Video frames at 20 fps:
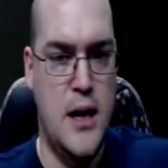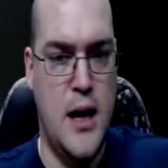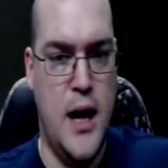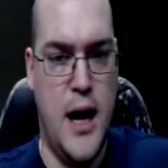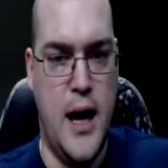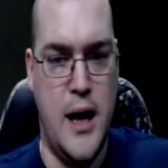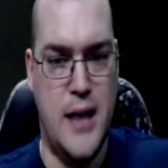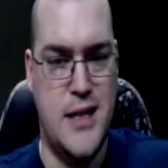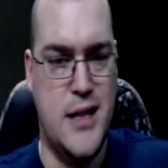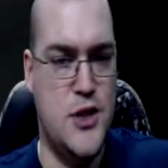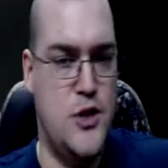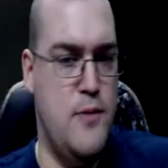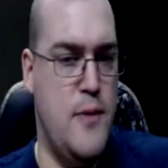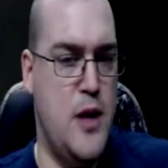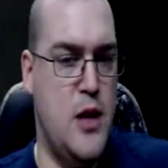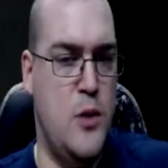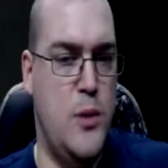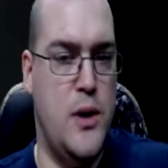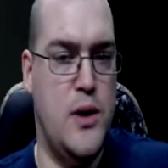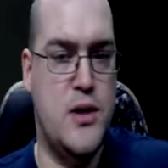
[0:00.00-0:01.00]
It says you
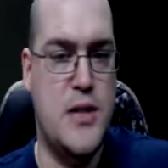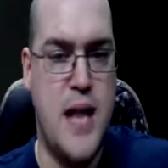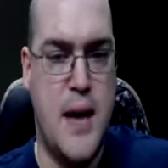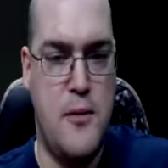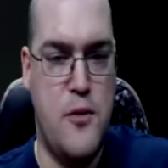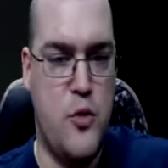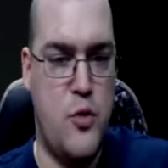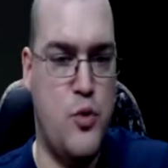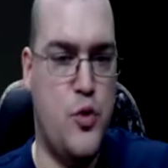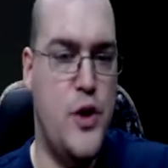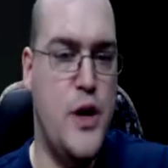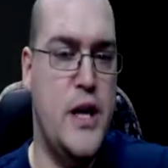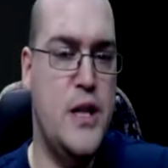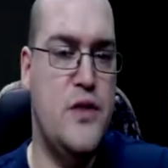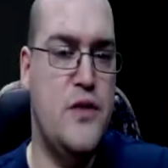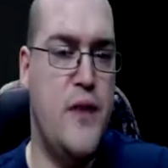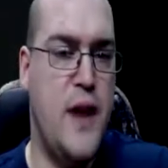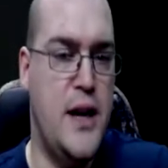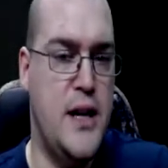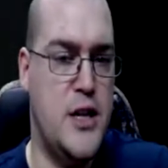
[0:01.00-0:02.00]
make your way to the top of a bridge,
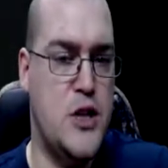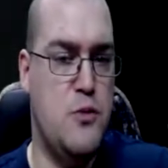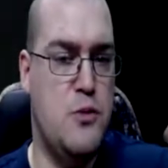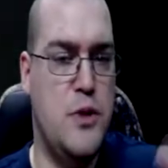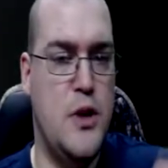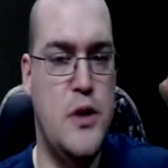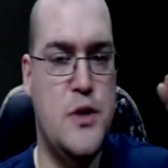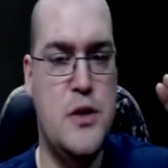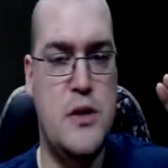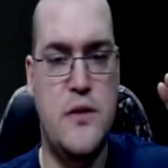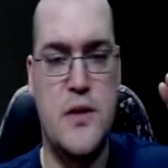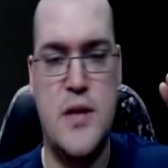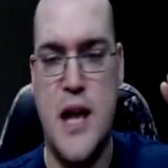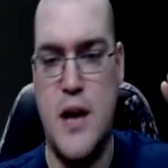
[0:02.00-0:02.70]
find explosives,